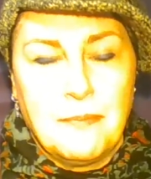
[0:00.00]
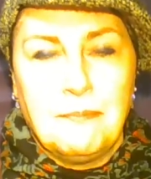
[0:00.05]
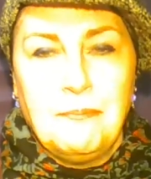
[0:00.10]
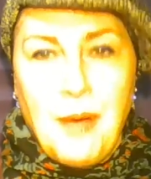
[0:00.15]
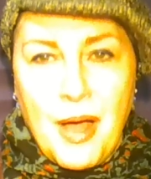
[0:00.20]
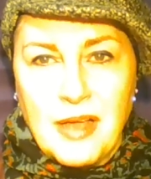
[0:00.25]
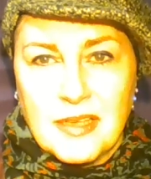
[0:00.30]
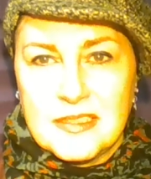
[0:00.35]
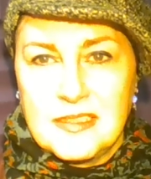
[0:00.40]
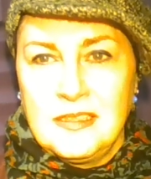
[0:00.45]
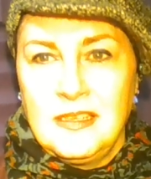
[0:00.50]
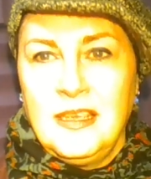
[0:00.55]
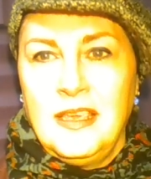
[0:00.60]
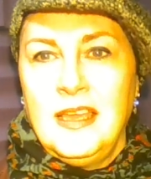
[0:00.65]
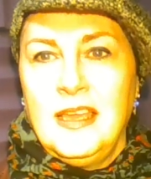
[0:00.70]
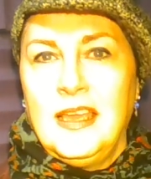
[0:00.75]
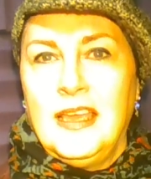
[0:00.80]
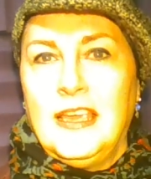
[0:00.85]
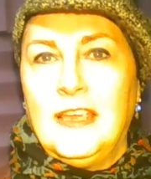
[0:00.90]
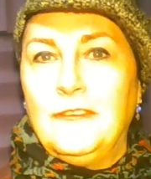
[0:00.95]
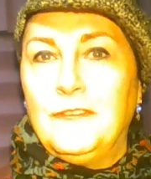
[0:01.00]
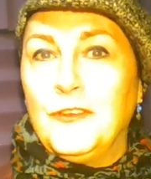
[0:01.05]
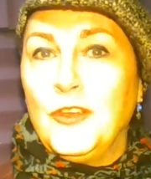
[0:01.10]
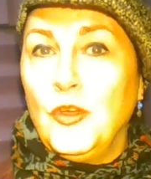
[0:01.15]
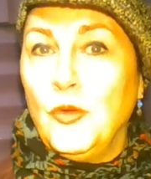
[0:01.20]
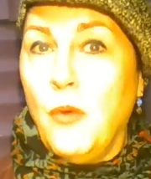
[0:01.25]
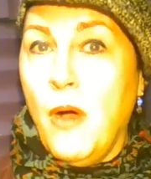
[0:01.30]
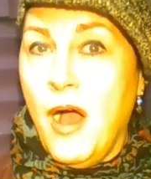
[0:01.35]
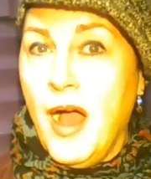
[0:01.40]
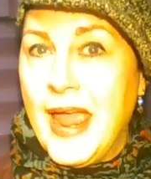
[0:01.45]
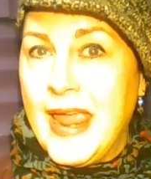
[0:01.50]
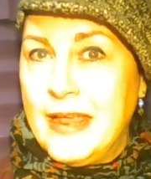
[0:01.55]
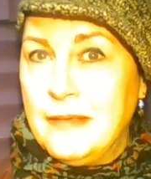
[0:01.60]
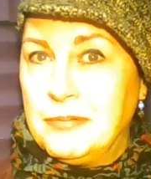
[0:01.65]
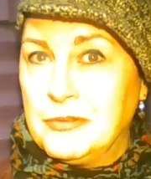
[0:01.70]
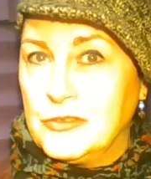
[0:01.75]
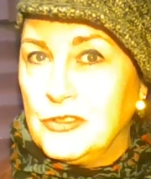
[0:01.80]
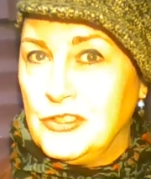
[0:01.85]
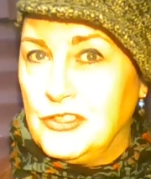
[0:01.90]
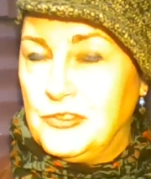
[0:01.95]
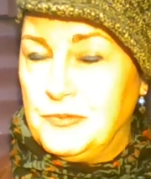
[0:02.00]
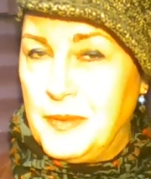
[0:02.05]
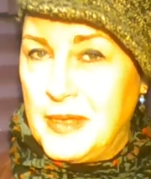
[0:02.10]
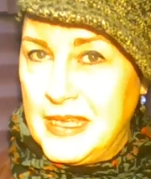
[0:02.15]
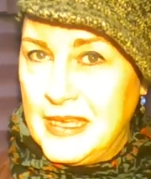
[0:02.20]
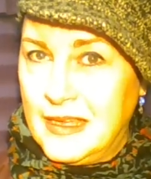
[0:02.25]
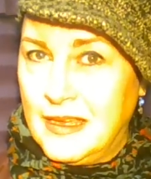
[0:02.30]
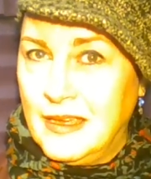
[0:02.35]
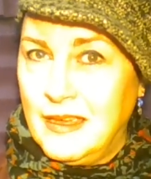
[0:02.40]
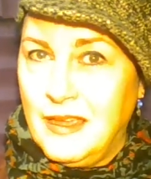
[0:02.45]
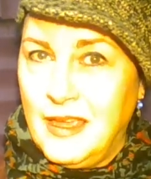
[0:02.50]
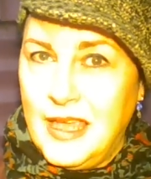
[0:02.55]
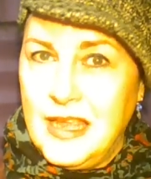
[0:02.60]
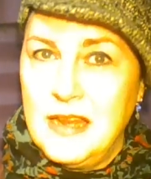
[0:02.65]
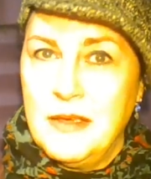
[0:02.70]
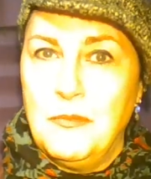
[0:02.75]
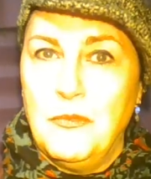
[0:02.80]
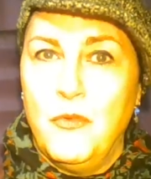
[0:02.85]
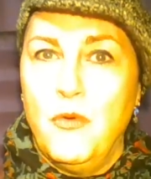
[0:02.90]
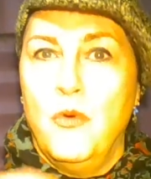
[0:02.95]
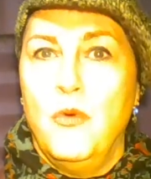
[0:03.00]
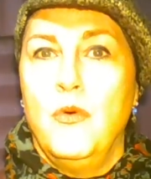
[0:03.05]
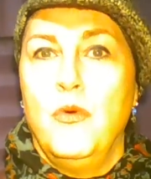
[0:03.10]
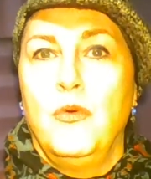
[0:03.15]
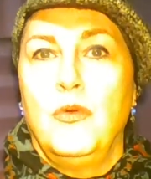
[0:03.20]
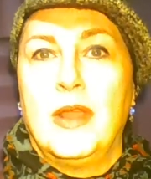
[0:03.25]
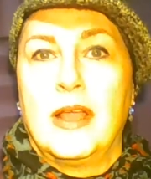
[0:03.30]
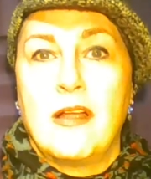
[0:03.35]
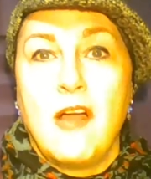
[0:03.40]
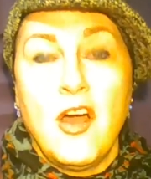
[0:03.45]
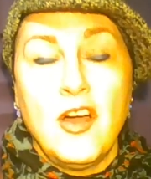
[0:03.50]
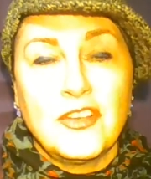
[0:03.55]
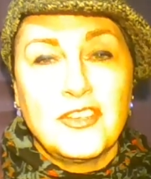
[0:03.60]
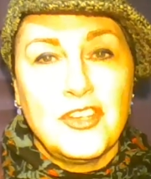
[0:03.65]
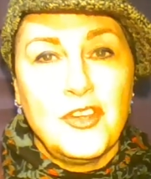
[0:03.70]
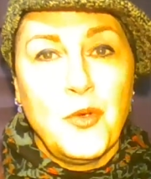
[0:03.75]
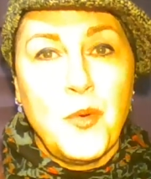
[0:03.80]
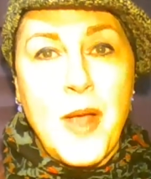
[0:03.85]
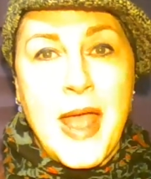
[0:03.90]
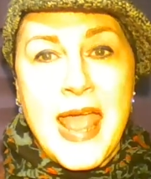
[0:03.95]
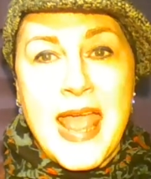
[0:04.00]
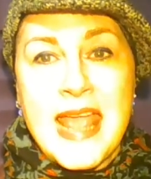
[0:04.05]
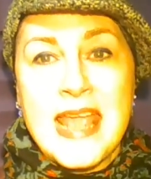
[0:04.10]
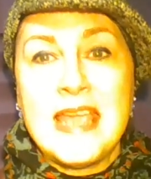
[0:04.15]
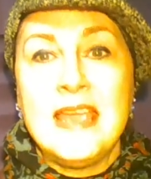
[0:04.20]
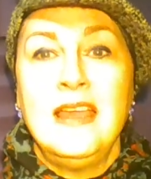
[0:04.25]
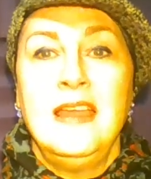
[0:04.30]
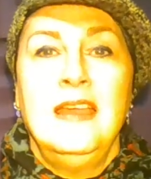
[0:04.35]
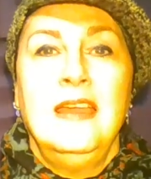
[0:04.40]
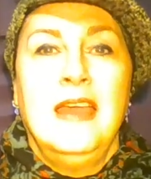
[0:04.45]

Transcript: But if you are able to speak in a more legato way